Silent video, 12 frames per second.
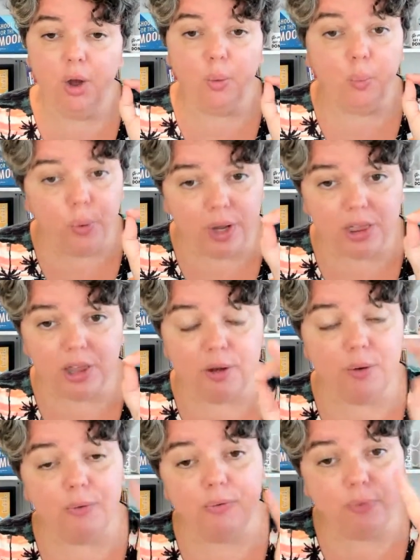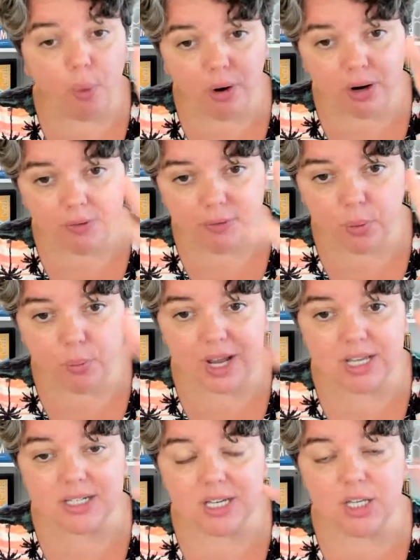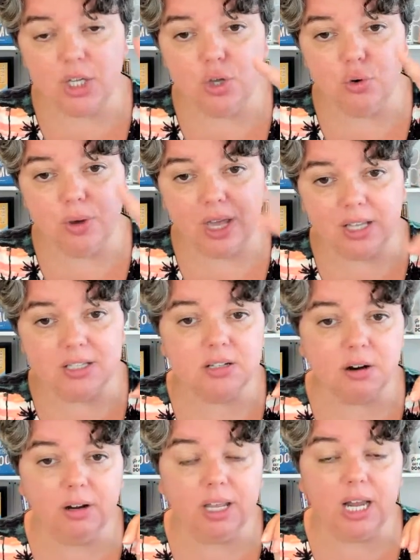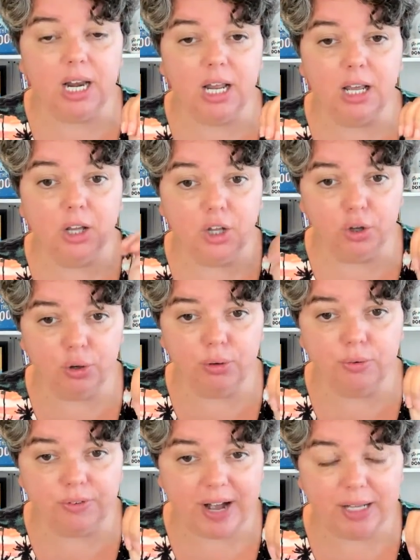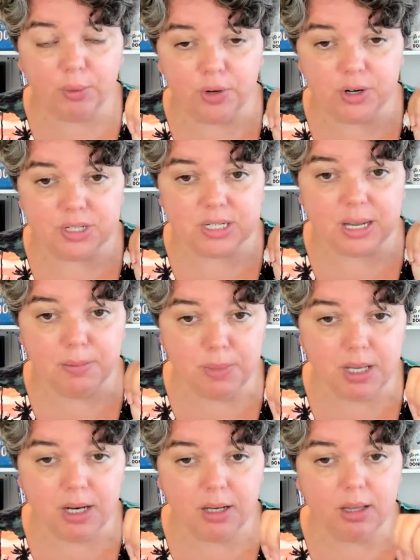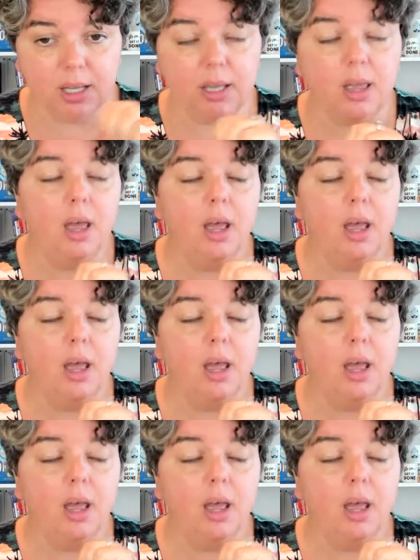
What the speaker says: with you 4 different ways that you can start getting good followers immediately.